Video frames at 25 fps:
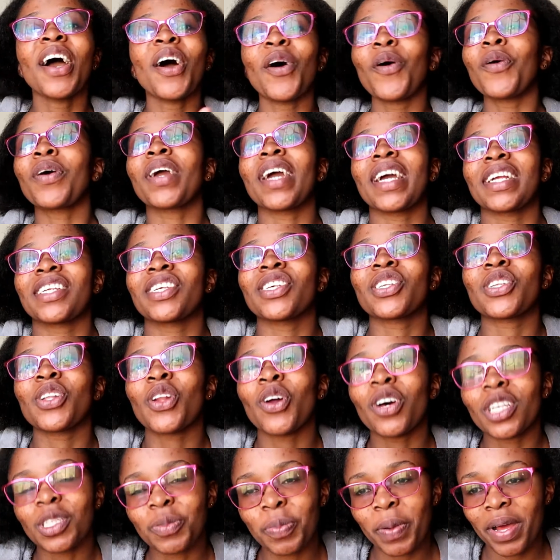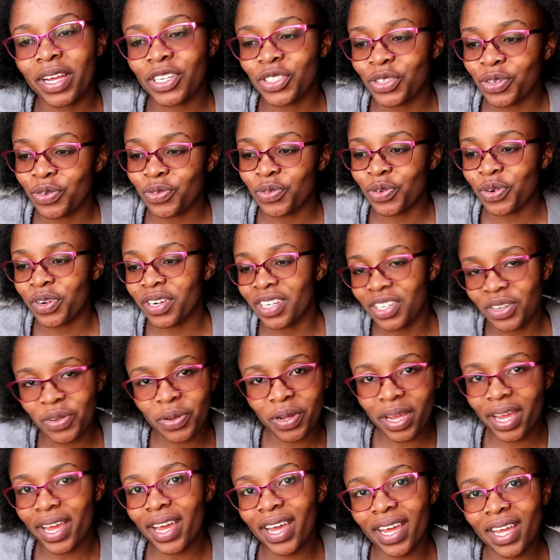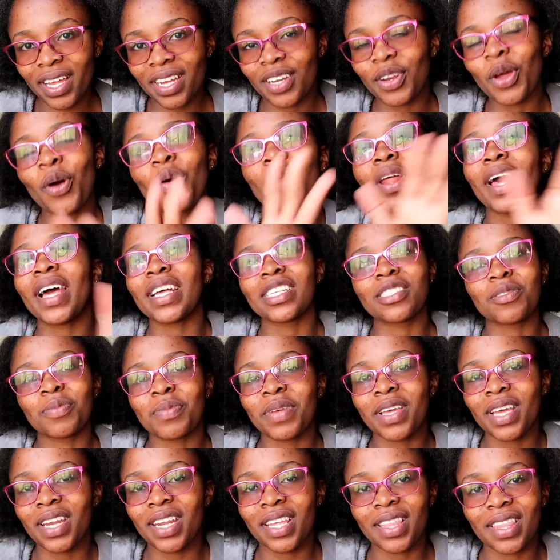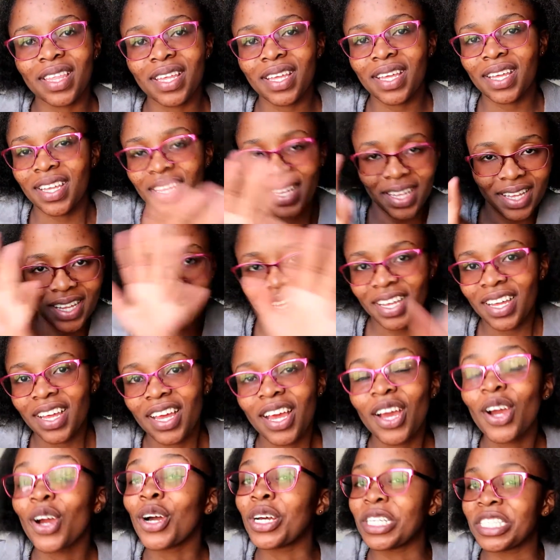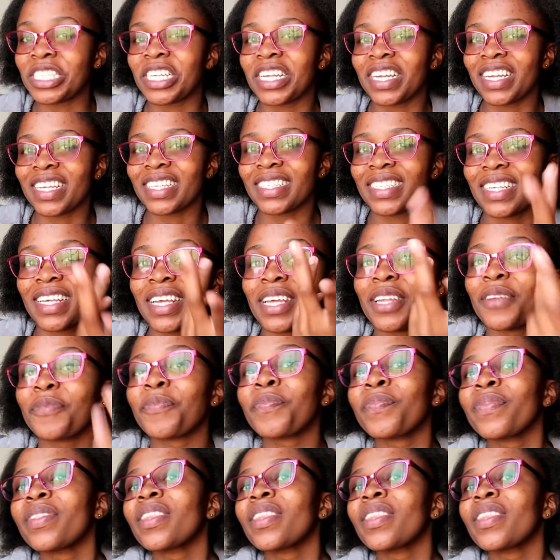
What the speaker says: Okay, I just lost passion for it, okay? Don't ask me anything concerning singing.